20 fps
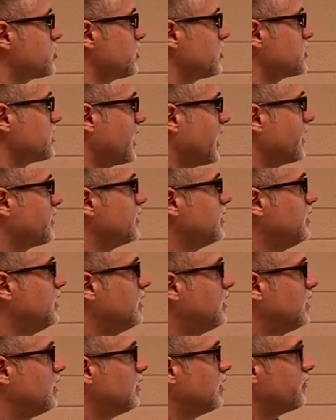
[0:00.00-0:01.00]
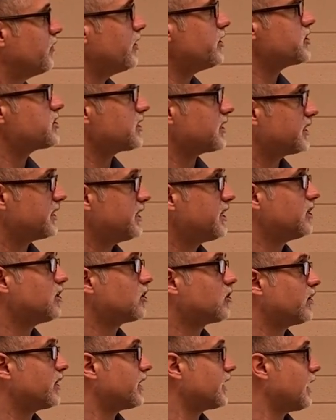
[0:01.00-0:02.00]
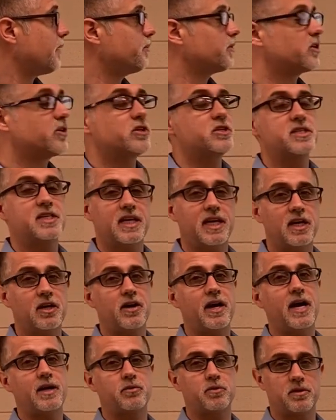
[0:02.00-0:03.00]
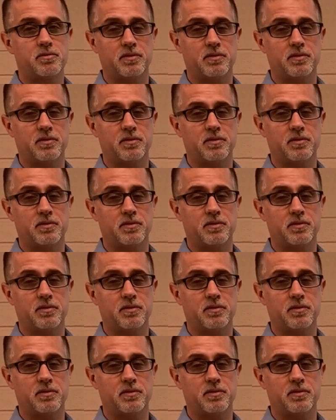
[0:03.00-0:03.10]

church had. First, the leader created opportunities to interact